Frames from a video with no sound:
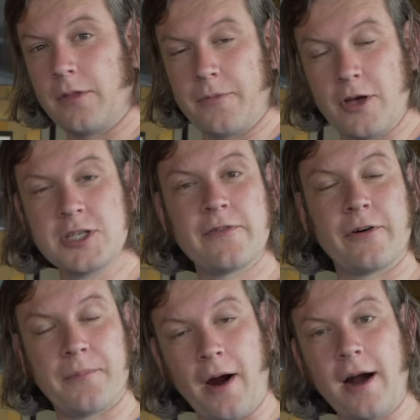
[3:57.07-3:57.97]
those
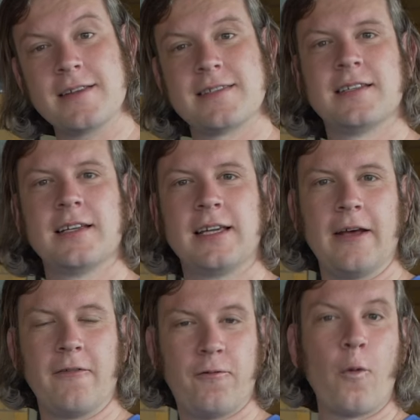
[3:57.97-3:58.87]
different parts
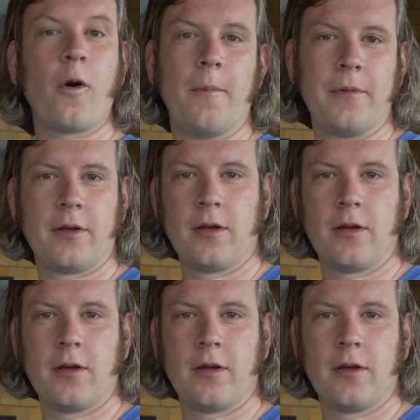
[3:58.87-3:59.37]
get formed.